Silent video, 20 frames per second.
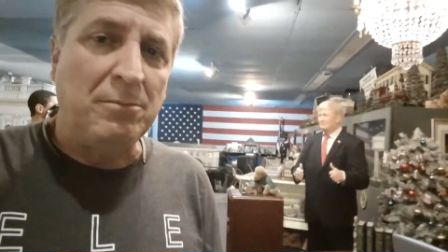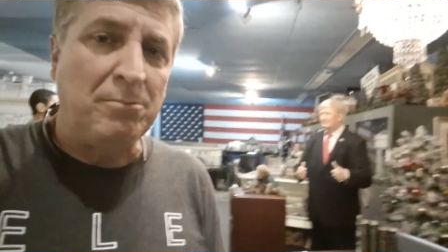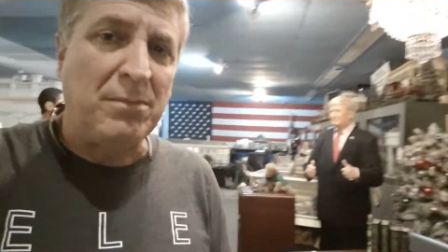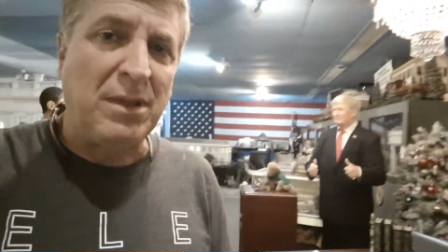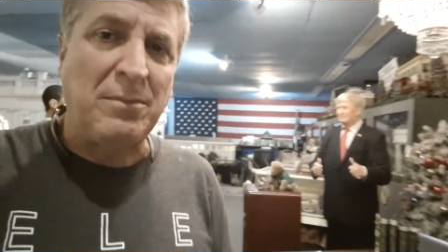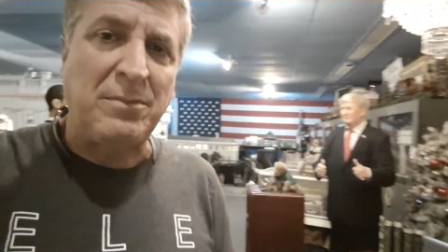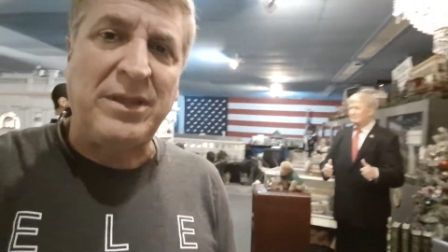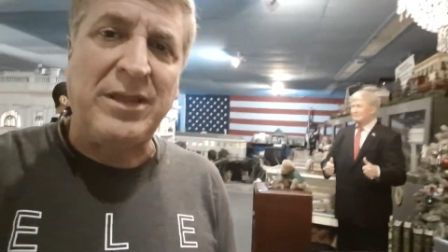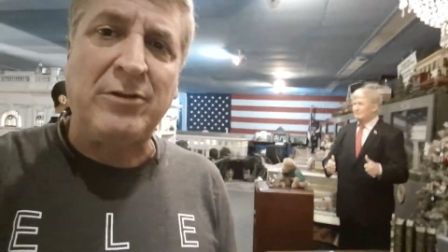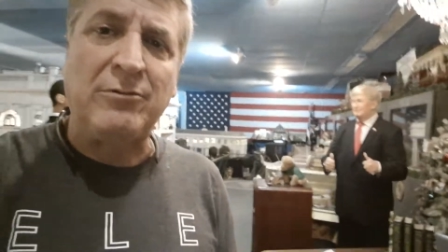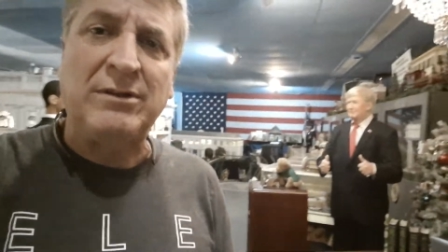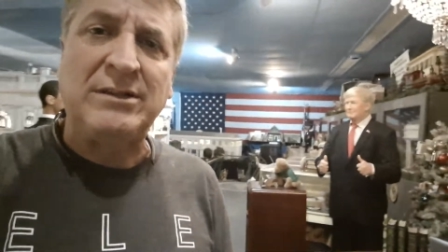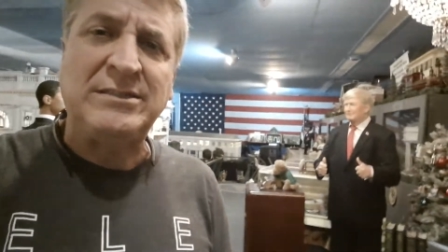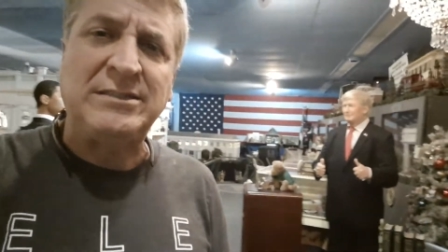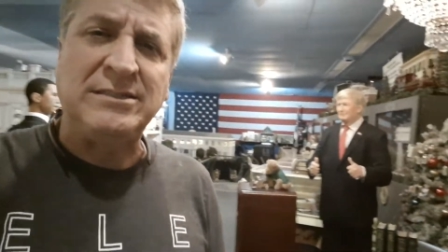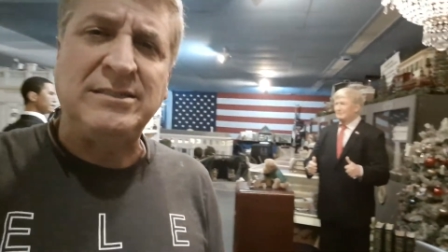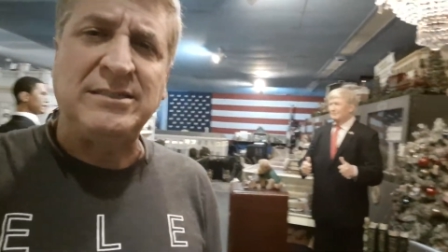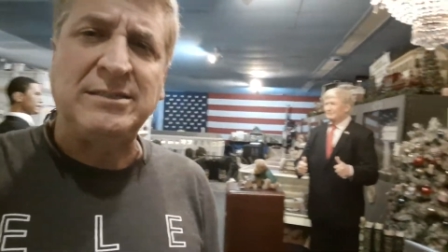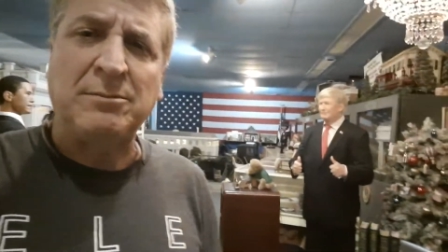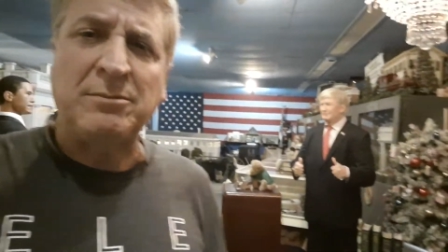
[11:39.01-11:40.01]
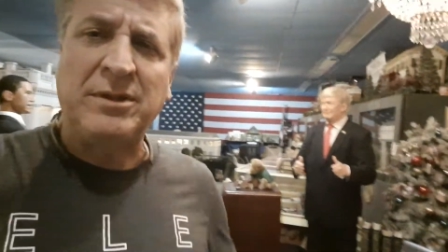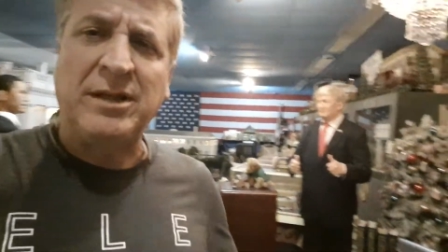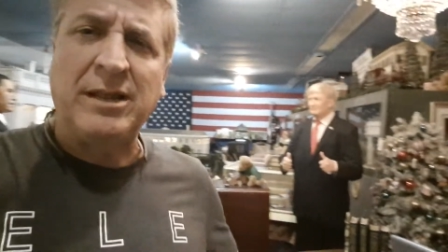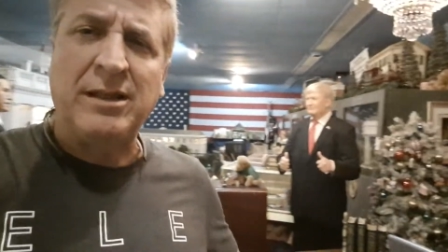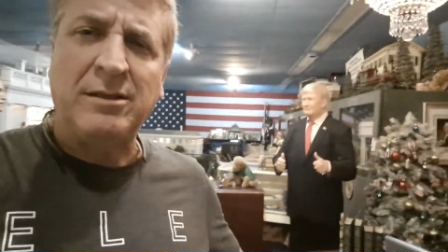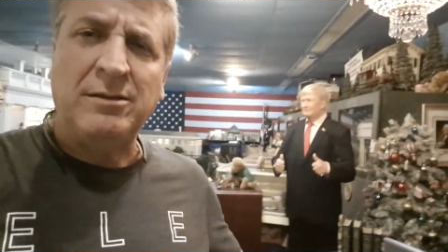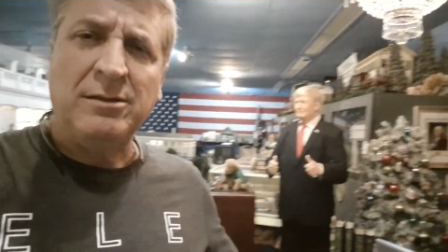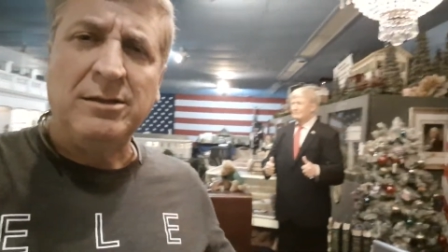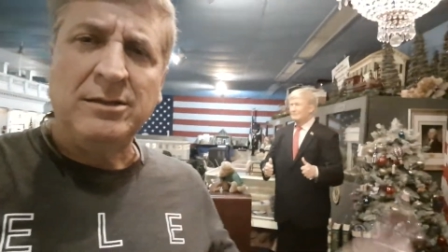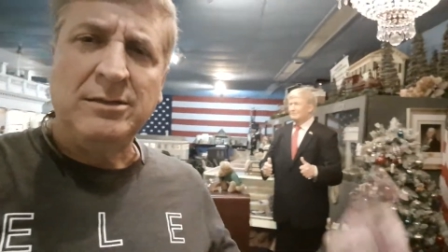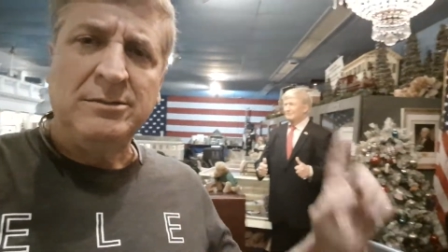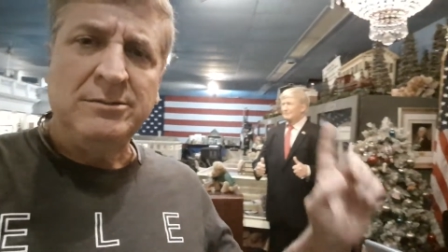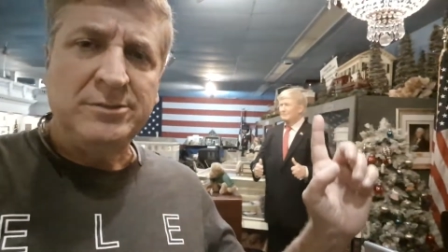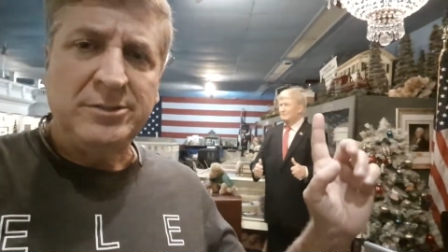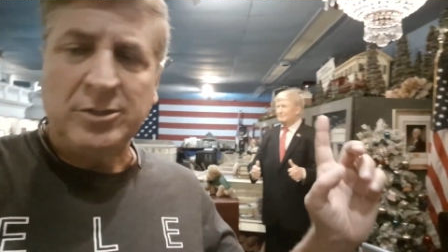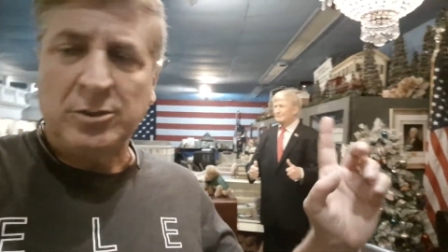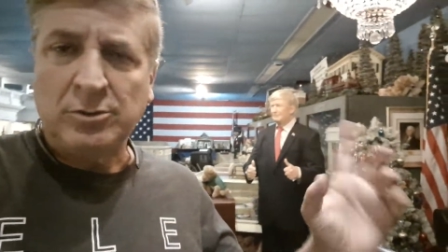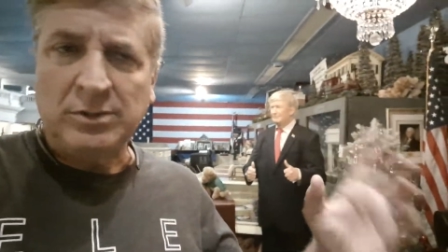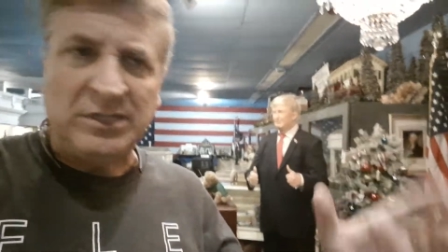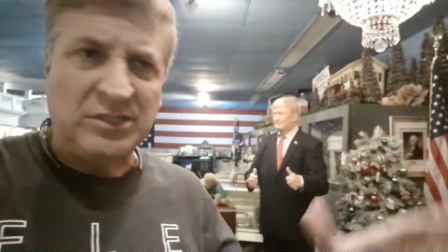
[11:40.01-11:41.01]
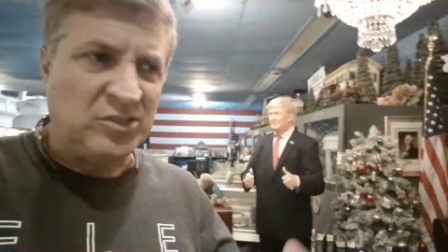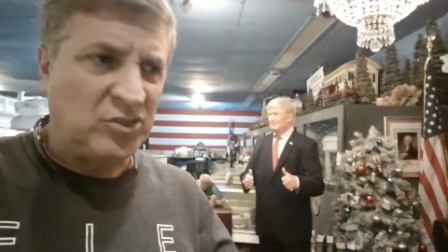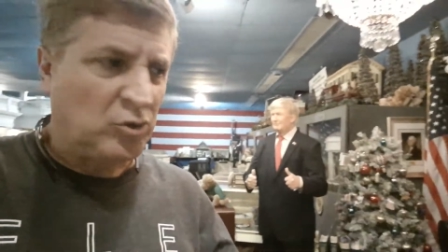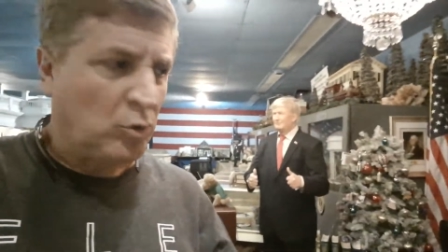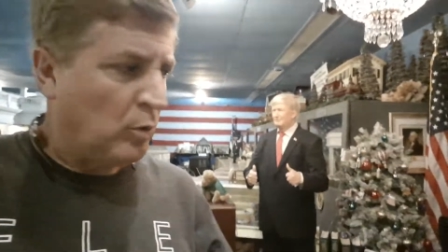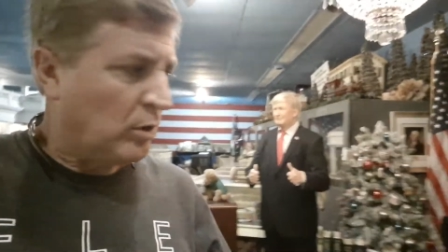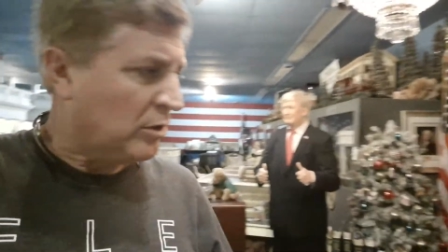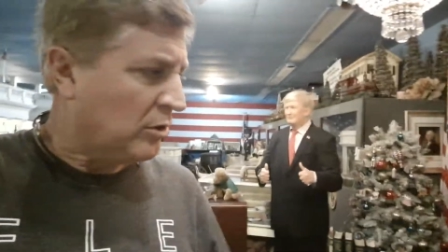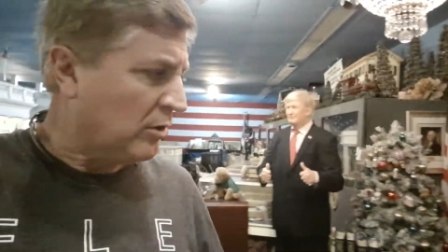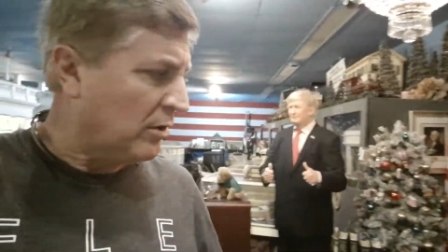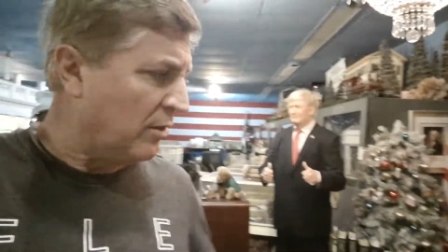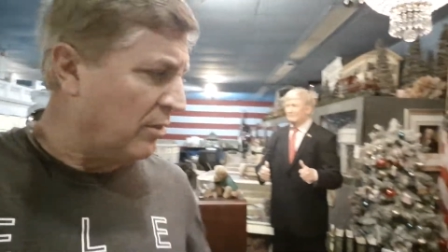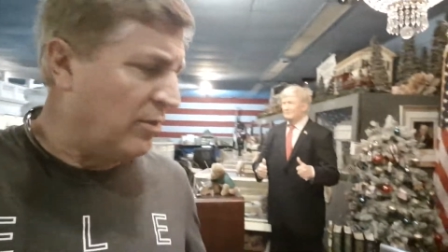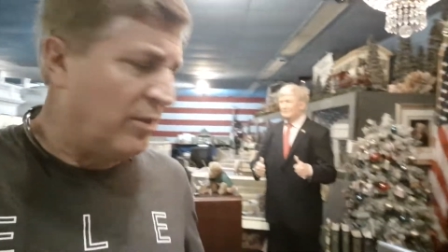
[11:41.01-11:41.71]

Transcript: might be interested in some kind of, you know, historic looking